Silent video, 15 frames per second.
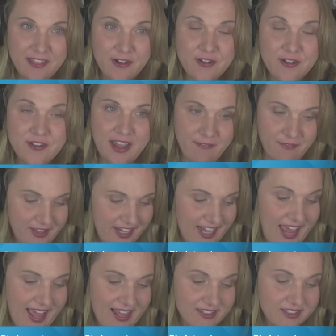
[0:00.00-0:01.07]
they're
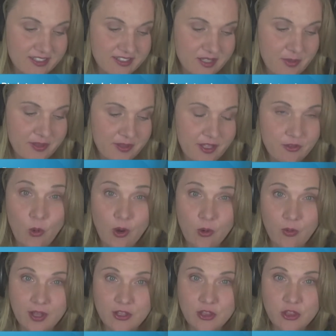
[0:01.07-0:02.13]
definitely going to ask some of the
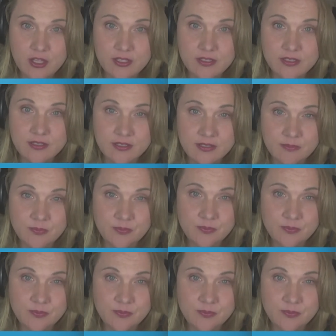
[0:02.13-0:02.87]
core questions.